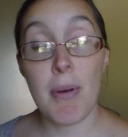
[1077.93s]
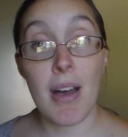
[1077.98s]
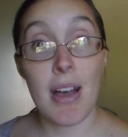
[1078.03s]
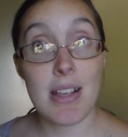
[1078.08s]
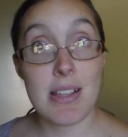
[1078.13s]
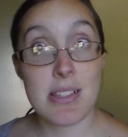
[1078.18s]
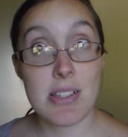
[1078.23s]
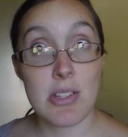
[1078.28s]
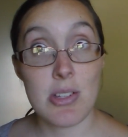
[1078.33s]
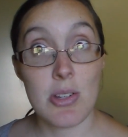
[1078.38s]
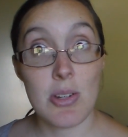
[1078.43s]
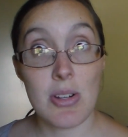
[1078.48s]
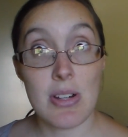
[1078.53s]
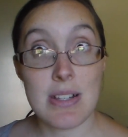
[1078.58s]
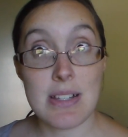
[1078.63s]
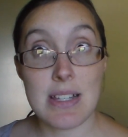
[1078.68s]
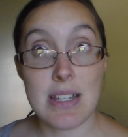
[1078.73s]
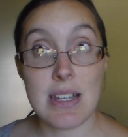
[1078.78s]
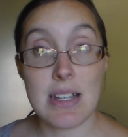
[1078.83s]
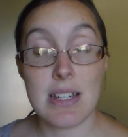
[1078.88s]
pasta
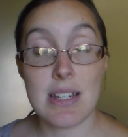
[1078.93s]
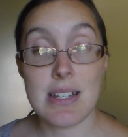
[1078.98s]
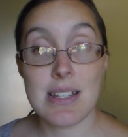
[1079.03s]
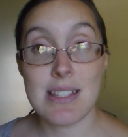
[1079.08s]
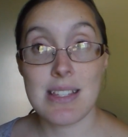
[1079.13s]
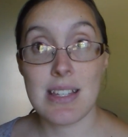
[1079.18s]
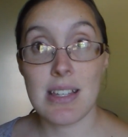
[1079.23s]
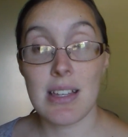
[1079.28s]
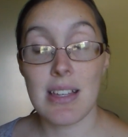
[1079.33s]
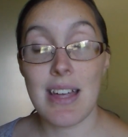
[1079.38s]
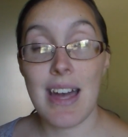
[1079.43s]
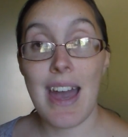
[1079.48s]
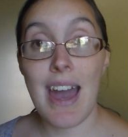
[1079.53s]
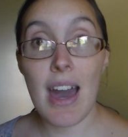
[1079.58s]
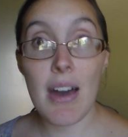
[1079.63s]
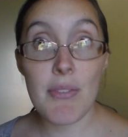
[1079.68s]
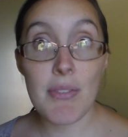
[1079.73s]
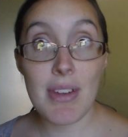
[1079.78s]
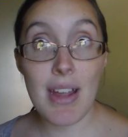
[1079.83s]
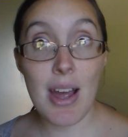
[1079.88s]
noodles in until a
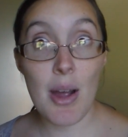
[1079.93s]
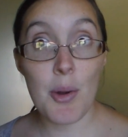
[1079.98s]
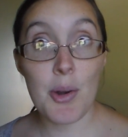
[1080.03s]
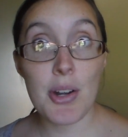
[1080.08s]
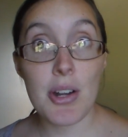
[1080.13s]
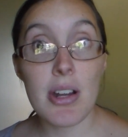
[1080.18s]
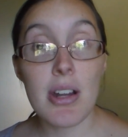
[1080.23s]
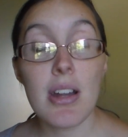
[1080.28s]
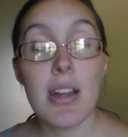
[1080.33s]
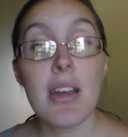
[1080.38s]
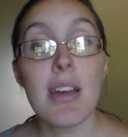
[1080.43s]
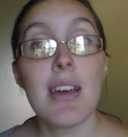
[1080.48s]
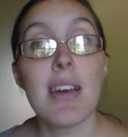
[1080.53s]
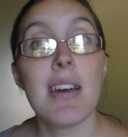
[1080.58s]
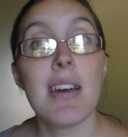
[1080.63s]
half an hour